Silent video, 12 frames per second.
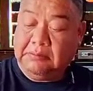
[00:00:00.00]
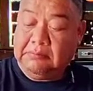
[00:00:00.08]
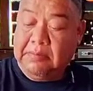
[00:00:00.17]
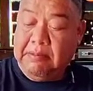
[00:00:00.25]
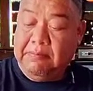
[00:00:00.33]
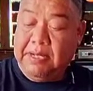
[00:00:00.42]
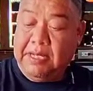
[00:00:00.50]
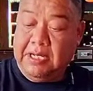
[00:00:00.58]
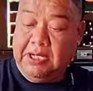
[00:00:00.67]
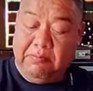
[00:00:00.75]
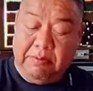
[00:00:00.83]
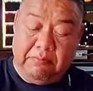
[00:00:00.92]
maybe a
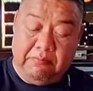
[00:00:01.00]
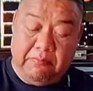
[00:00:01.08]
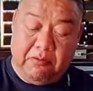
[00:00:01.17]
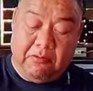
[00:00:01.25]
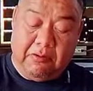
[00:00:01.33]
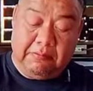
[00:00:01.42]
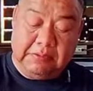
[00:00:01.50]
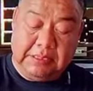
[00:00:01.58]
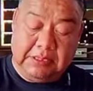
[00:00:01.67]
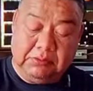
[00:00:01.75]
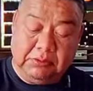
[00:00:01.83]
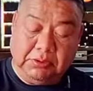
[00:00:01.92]
little bit more
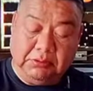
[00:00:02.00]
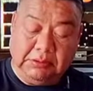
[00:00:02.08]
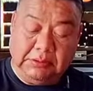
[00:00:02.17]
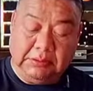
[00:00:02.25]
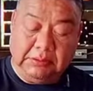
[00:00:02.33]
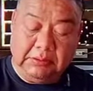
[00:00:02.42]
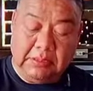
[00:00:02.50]
since we're doing